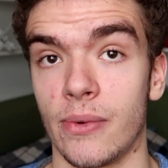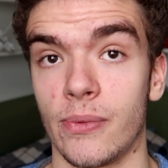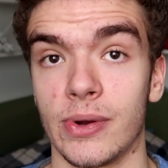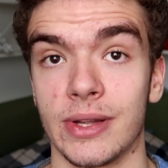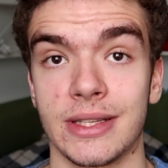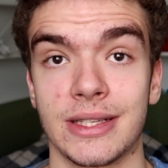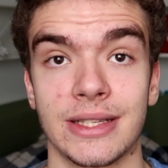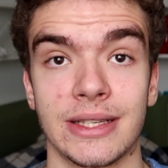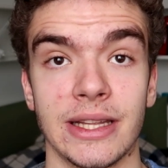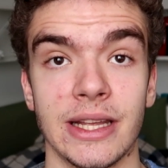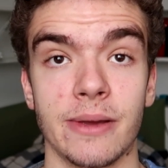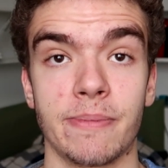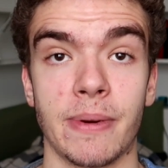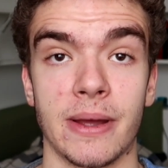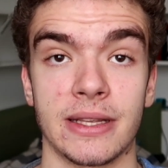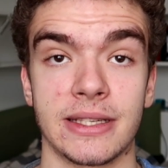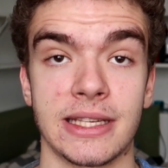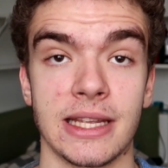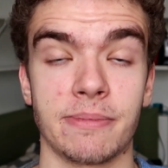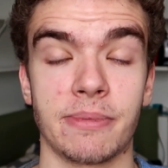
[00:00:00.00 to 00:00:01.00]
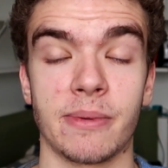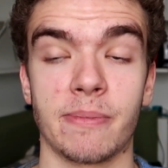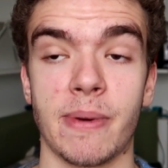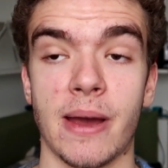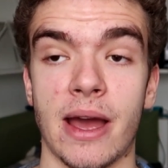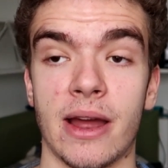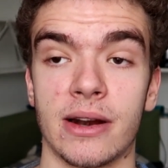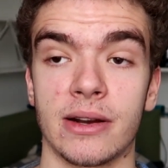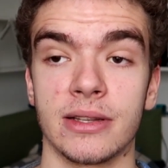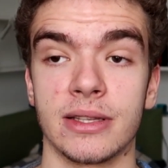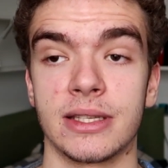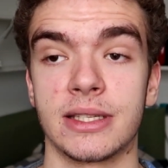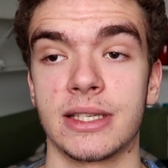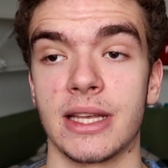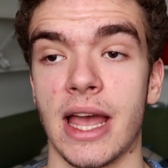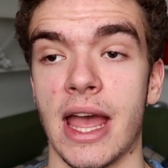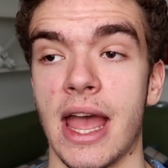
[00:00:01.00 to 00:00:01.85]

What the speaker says: with sleep and sleeping patterns.